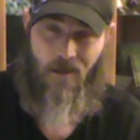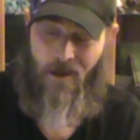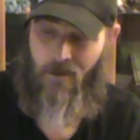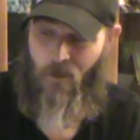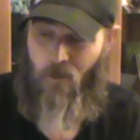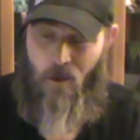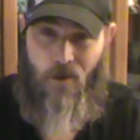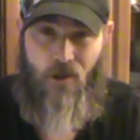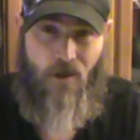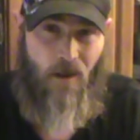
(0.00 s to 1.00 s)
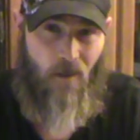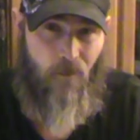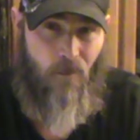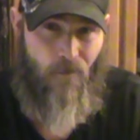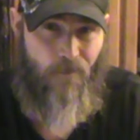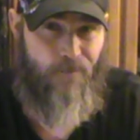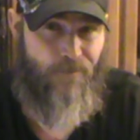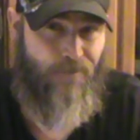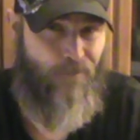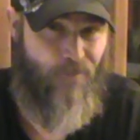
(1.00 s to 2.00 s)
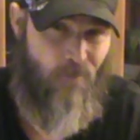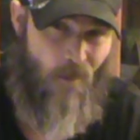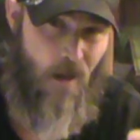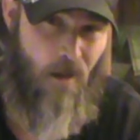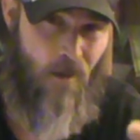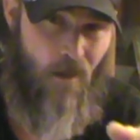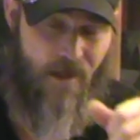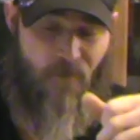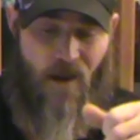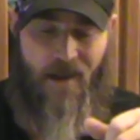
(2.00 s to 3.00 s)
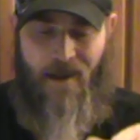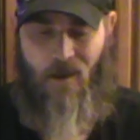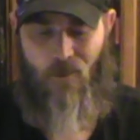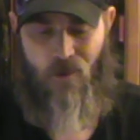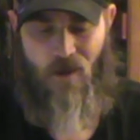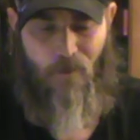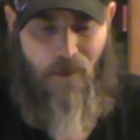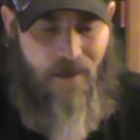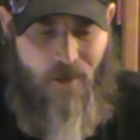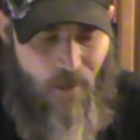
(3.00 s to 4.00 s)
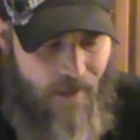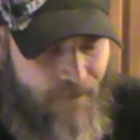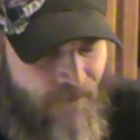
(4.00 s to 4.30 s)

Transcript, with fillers: collector for our shelf. Let's find out and jump into it.